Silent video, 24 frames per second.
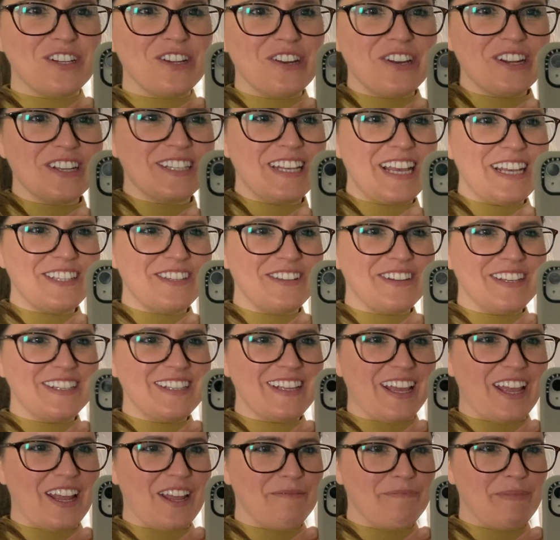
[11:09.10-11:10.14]
your accessory,
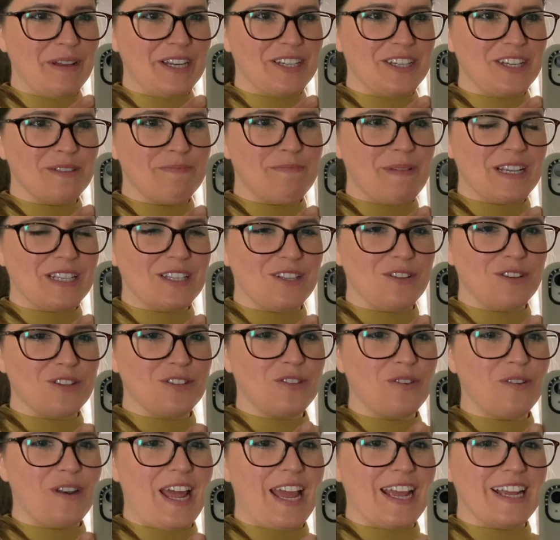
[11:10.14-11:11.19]
isn't it? But it just makes it look
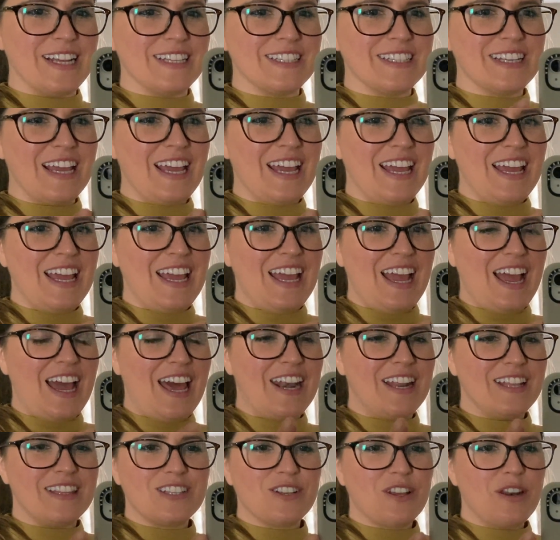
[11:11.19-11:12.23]
so nice.
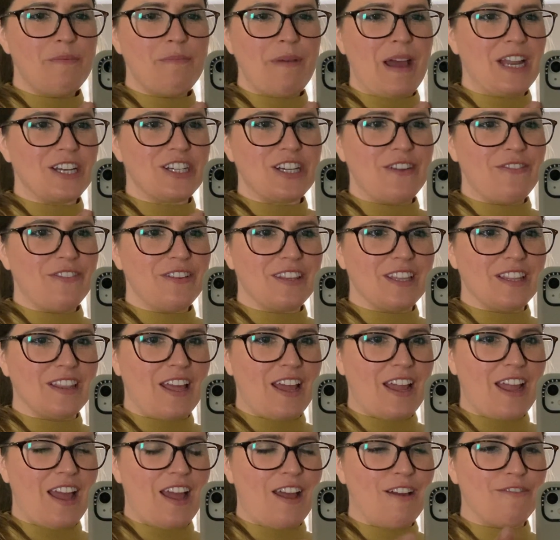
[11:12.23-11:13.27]
And it's going to match everything that
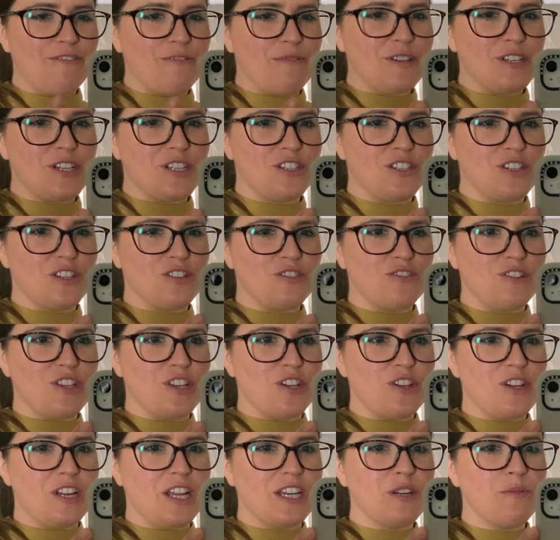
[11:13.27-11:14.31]
I have, which is just really
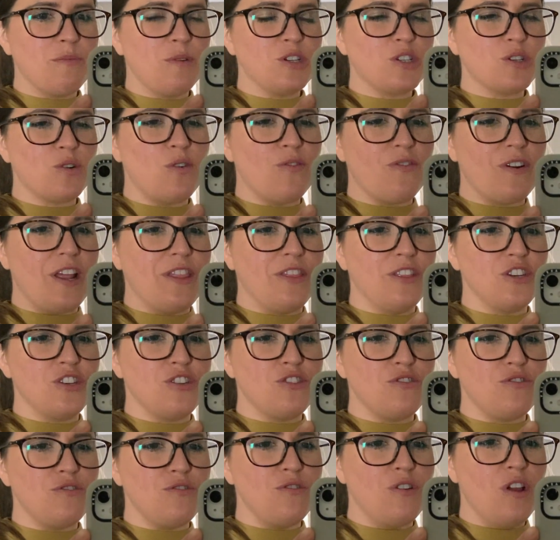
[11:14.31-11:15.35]
good. I don't want to go for anything
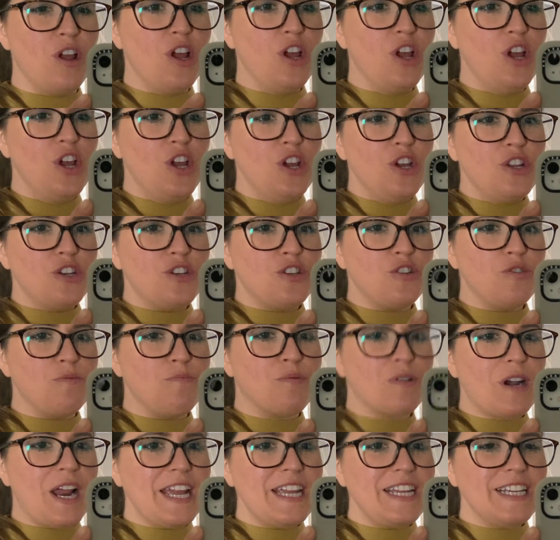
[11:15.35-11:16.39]
too
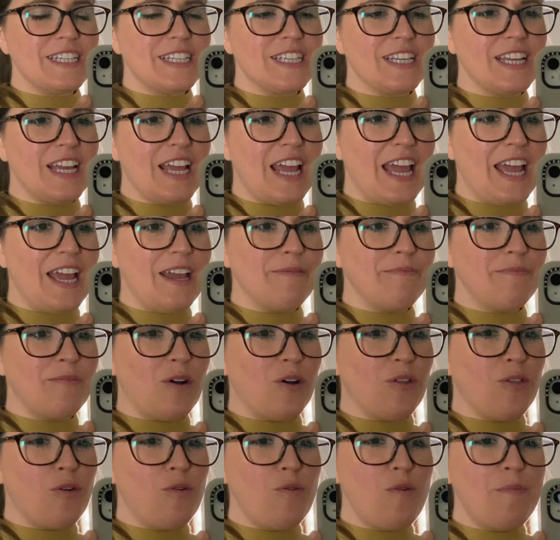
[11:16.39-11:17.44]
bright,
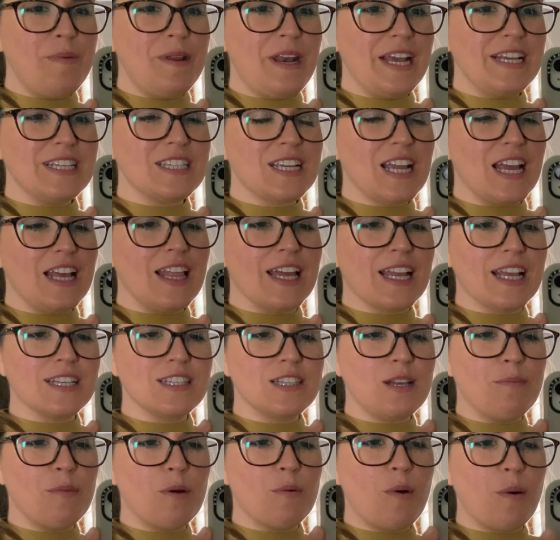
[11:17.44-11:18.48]
although it would be nice to get like a
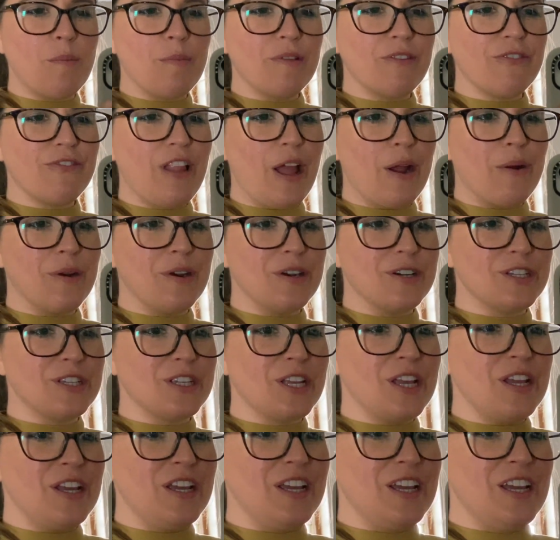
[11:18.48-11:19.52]
summer one with
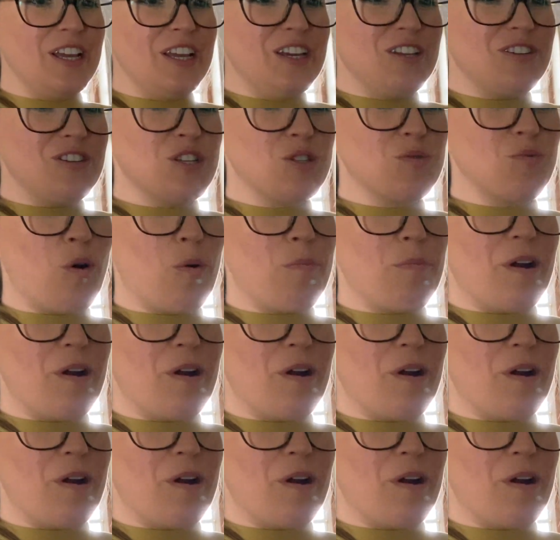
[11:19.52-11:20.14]
flowers to swap